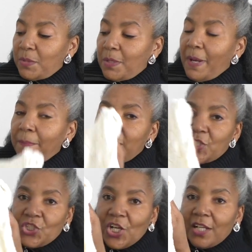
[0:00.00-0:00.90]
to be my
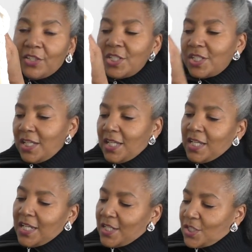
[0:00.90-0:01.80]
biggest challenge.
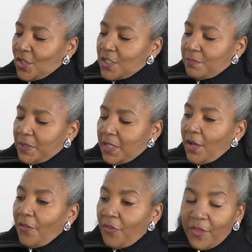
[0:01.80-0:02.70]
It's going to be
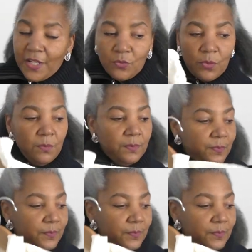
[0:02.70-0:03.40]
that one.